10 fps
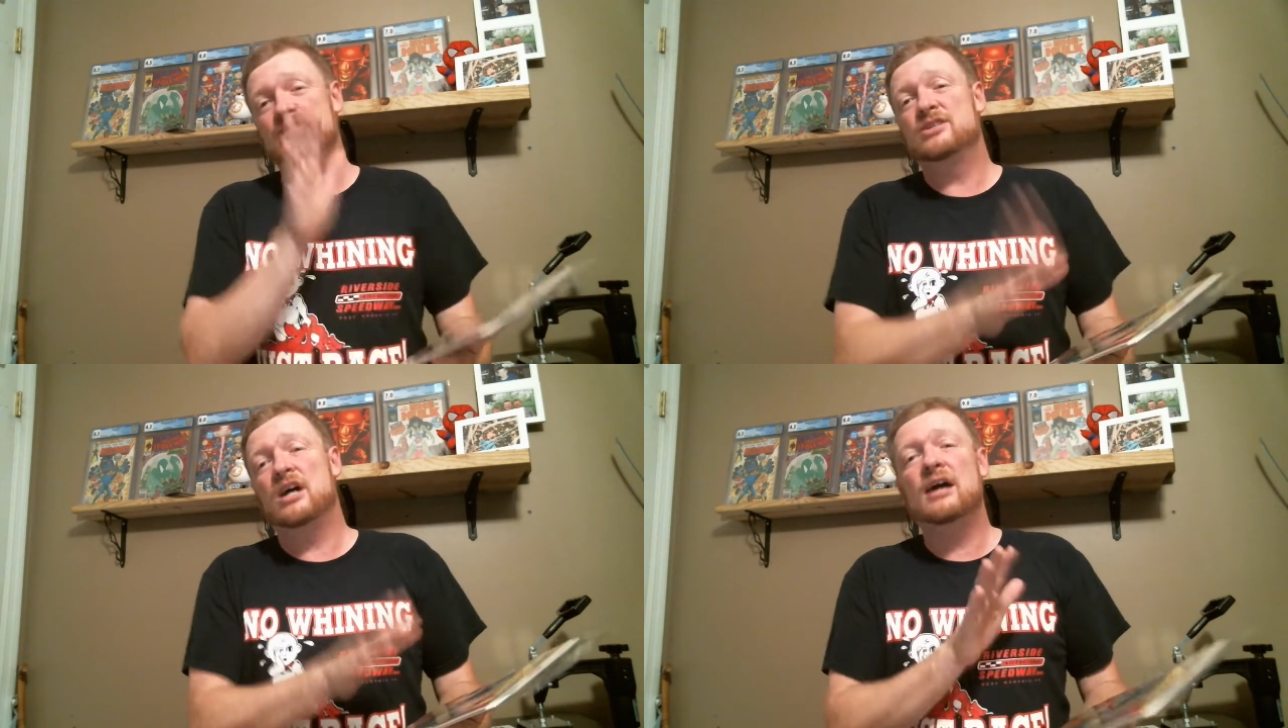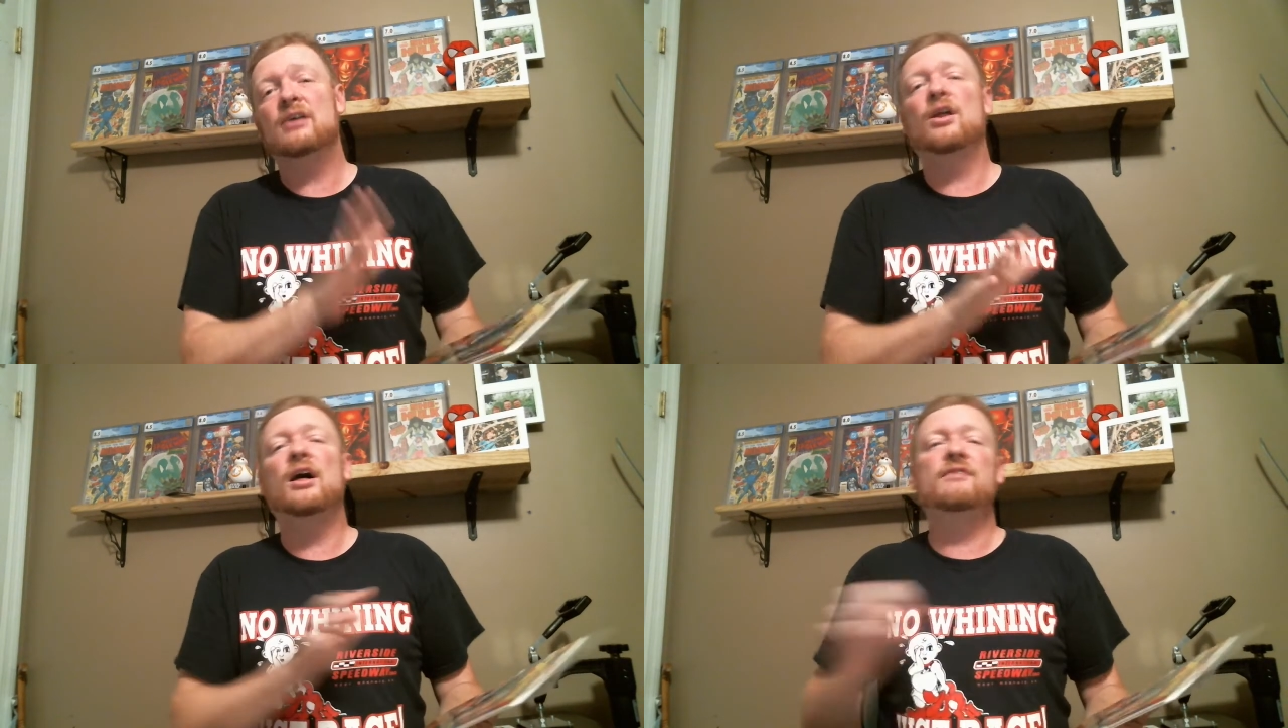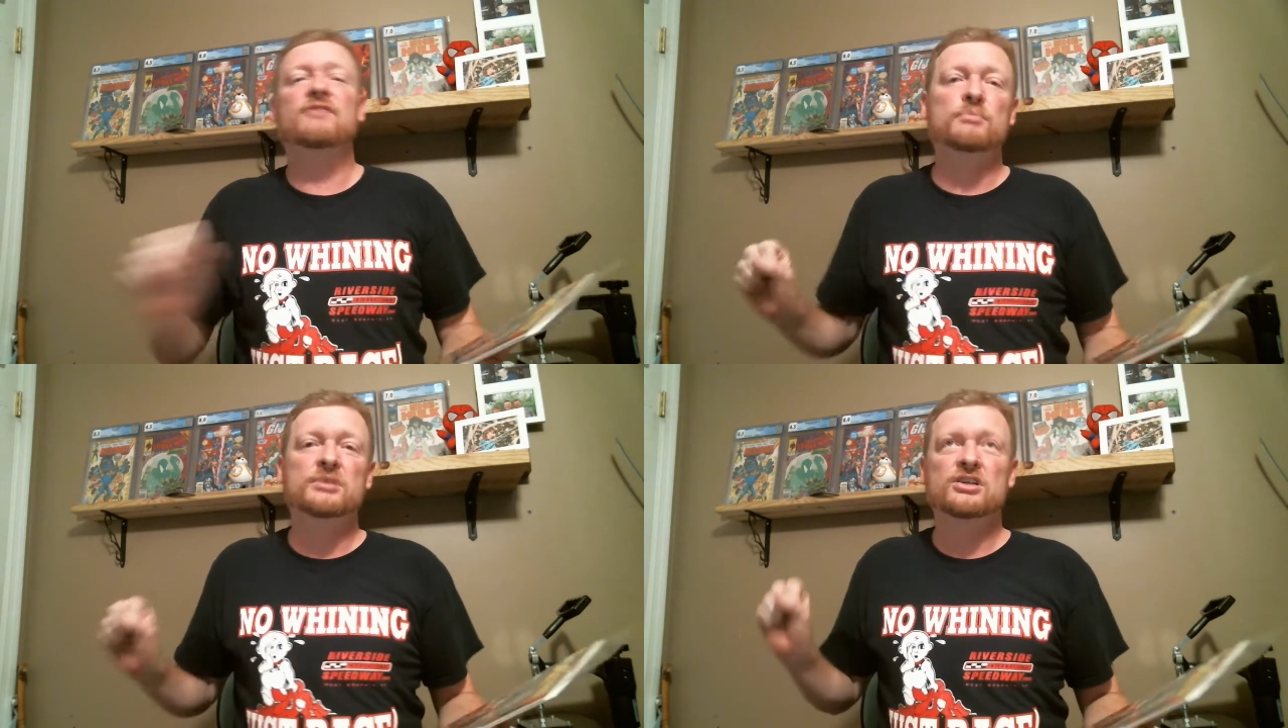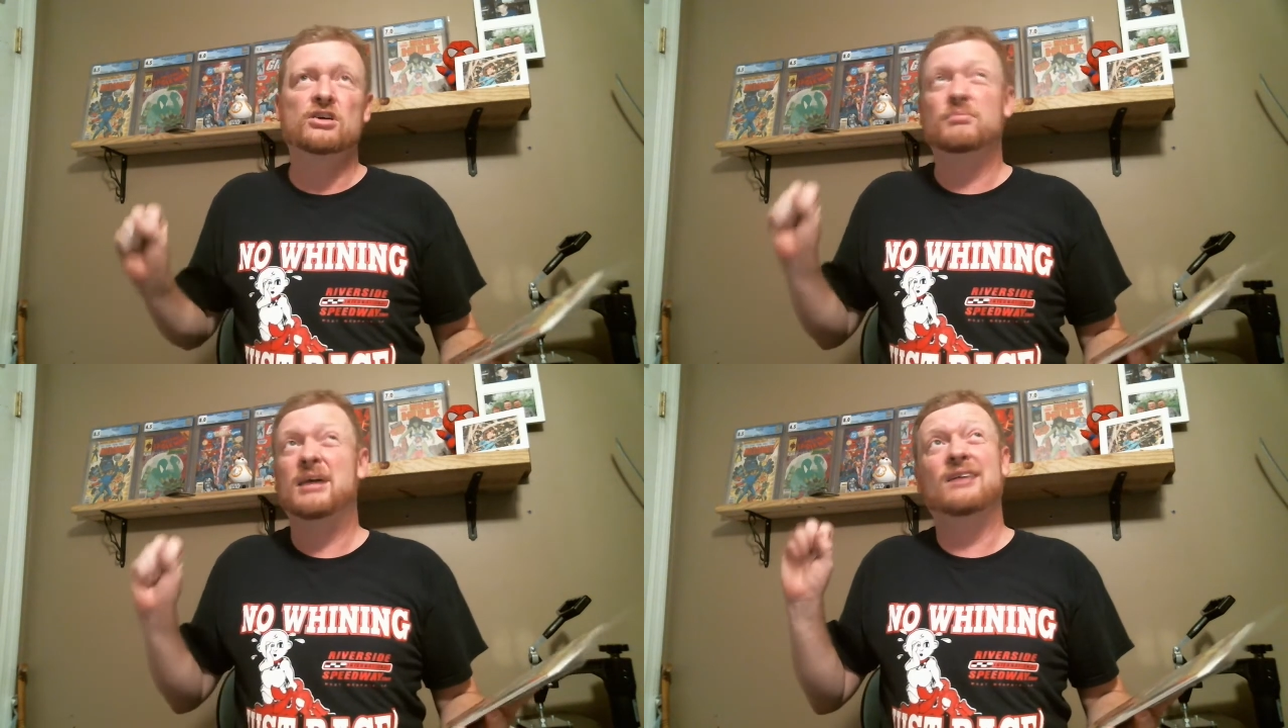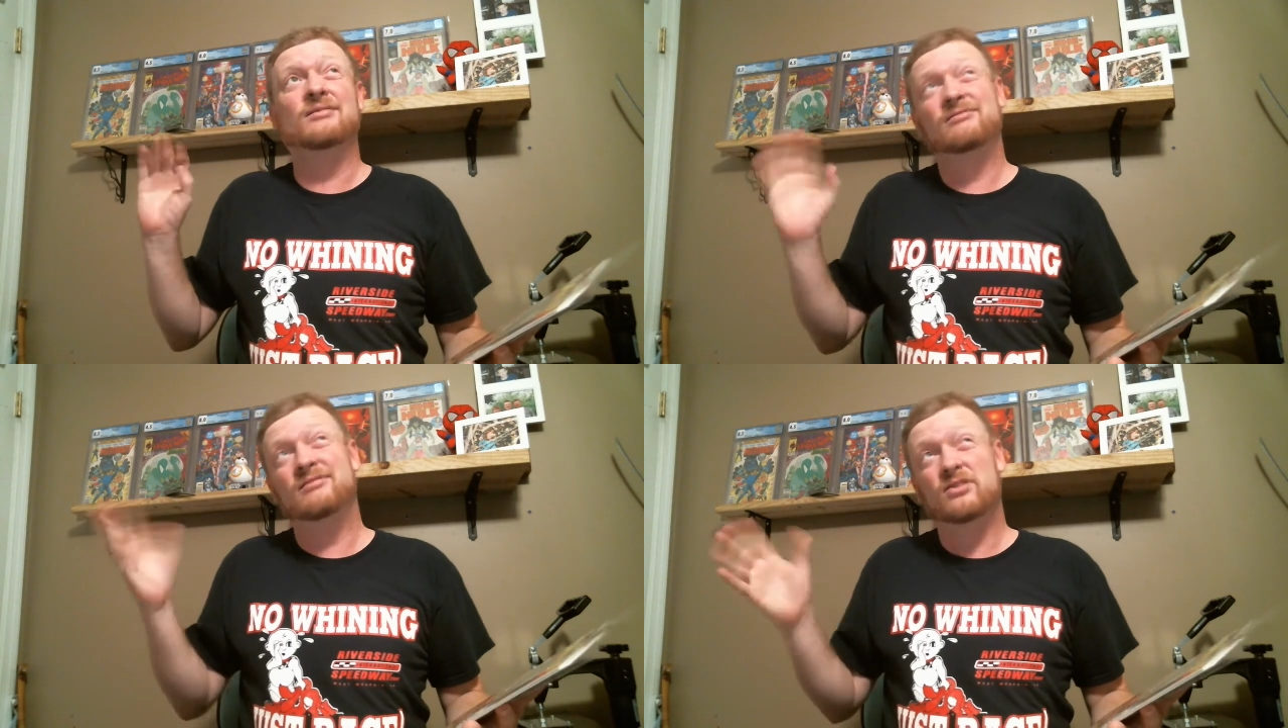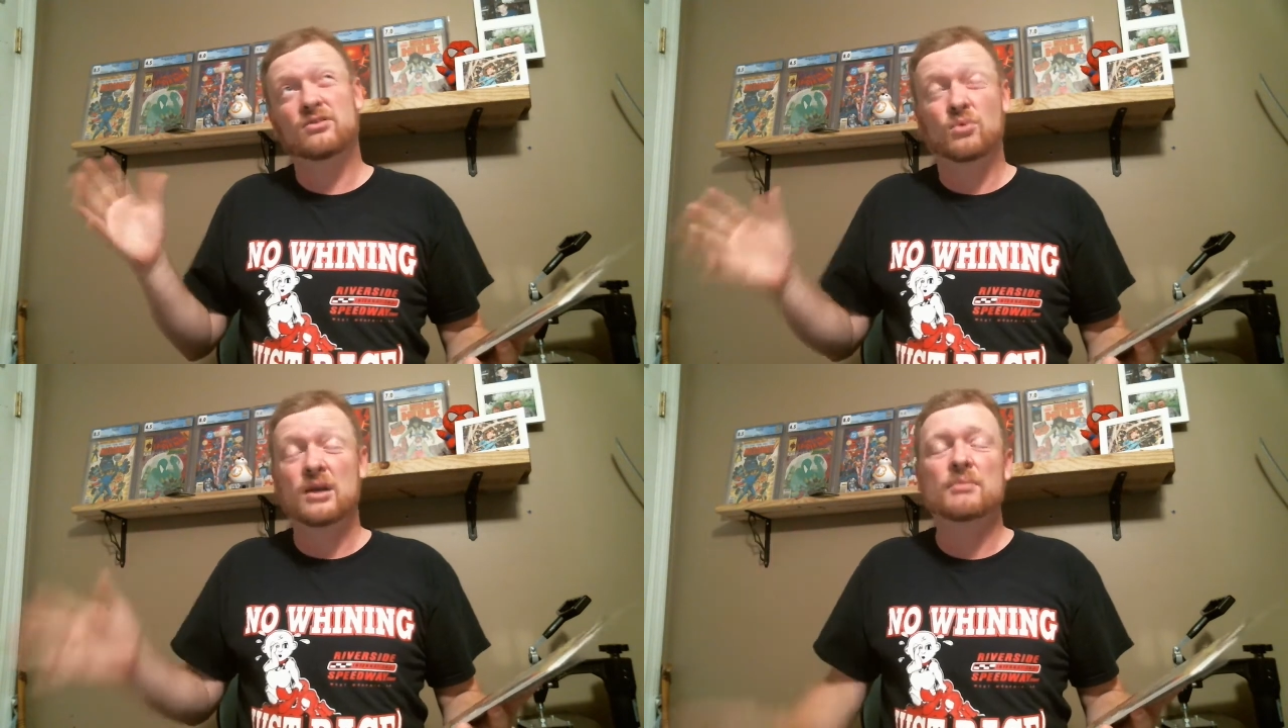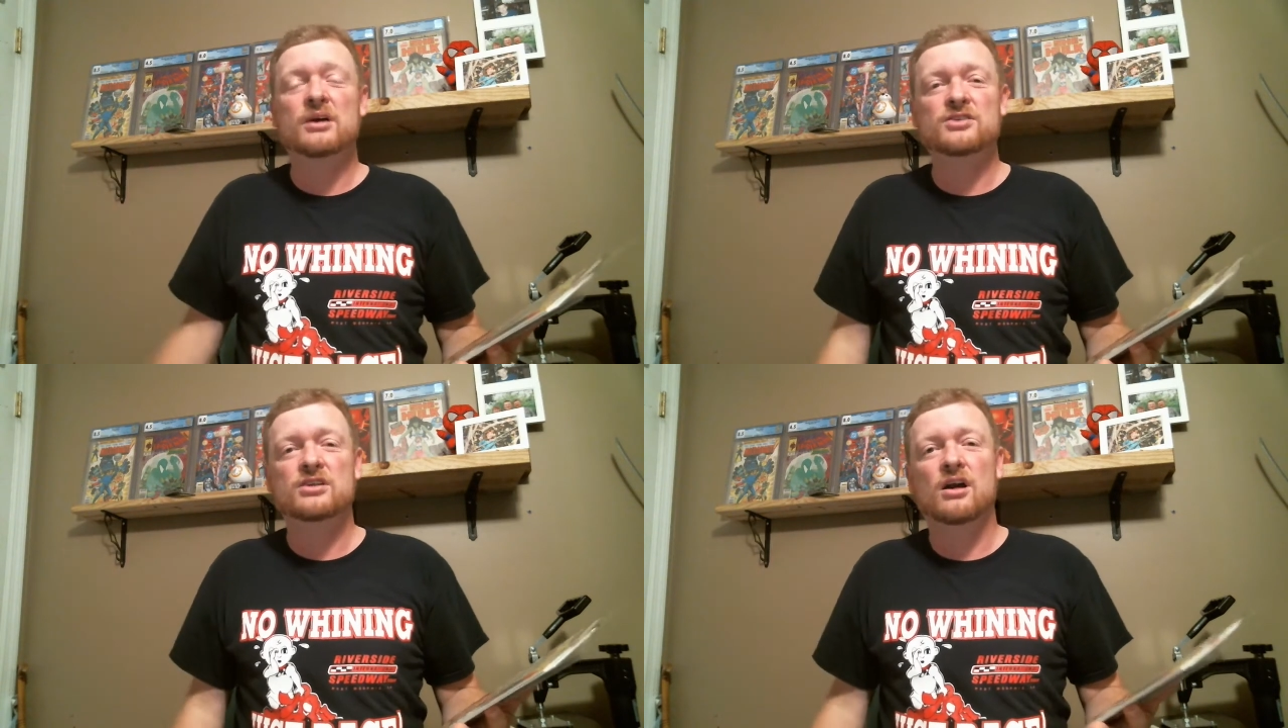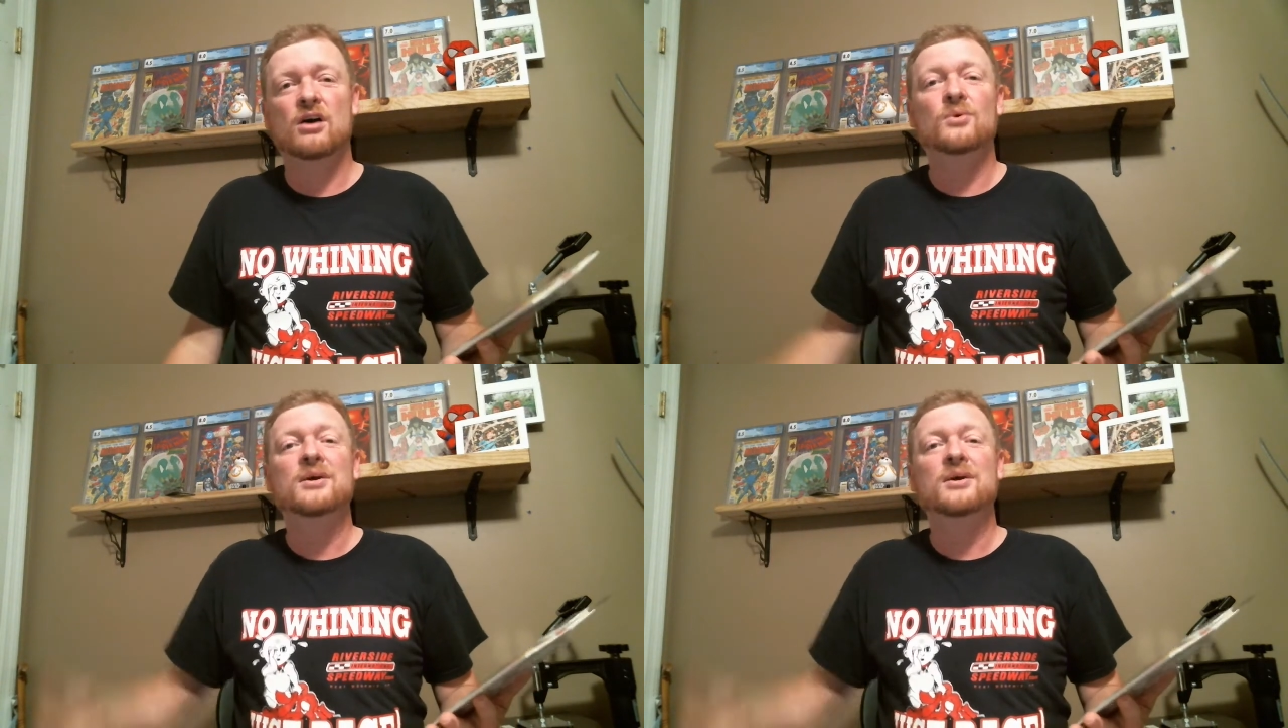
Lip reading: entire life up until about 3 months ago